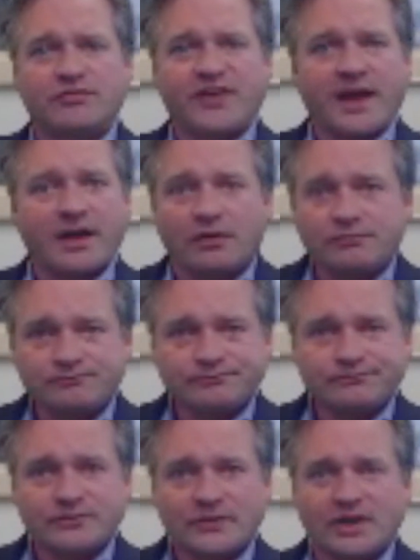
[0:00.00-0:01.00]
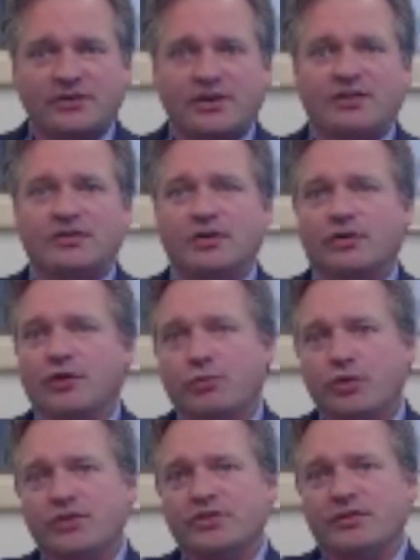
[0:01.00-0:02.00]
file, essentially, or a
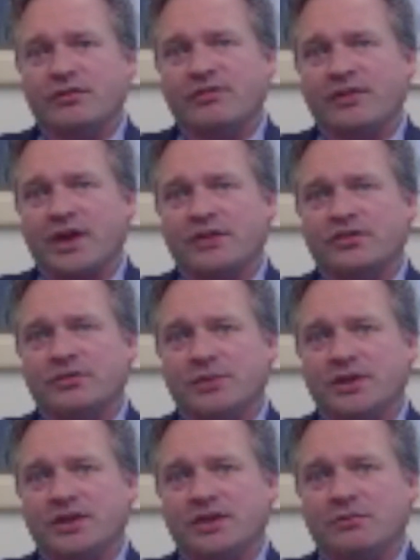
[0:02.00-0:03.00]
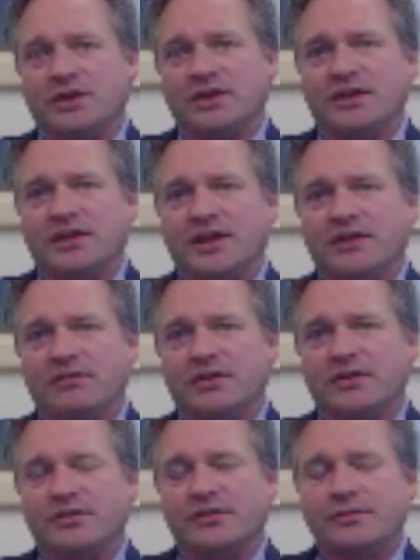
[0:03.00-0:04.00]
portion of the file to be admitted into
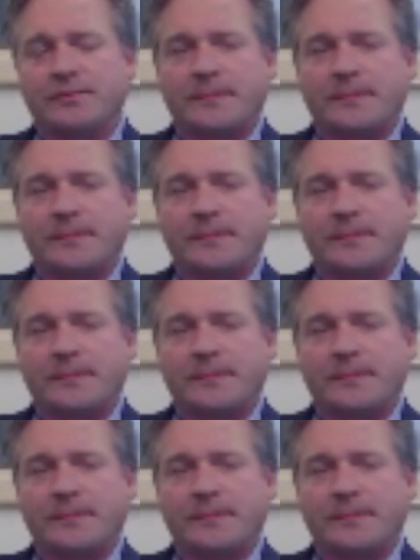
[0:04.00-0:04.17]
evidence.